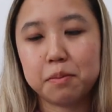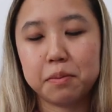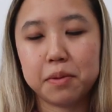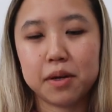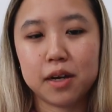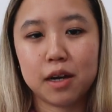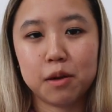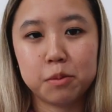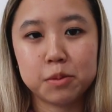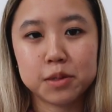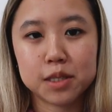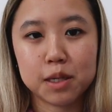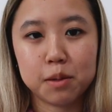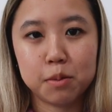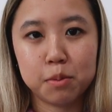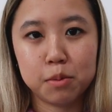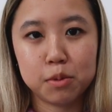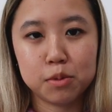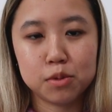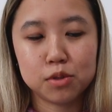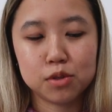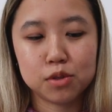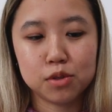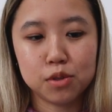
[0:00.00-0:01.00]
but I was
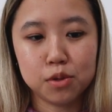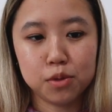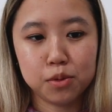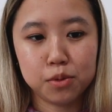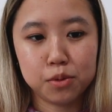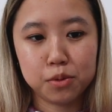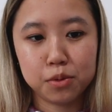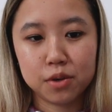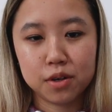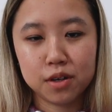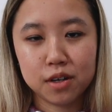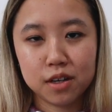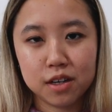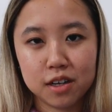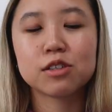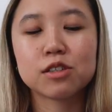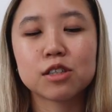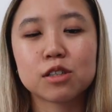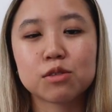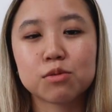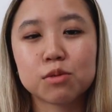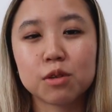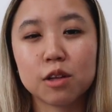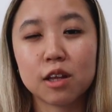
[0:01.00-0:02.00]
able to
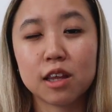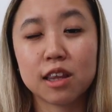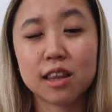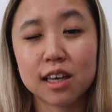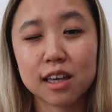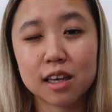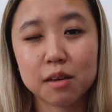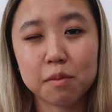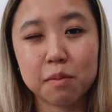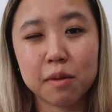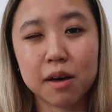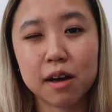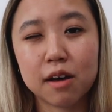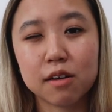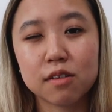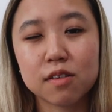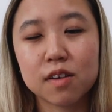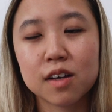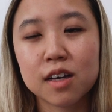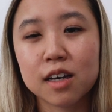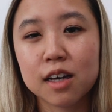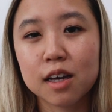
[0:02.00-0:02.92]
just really think about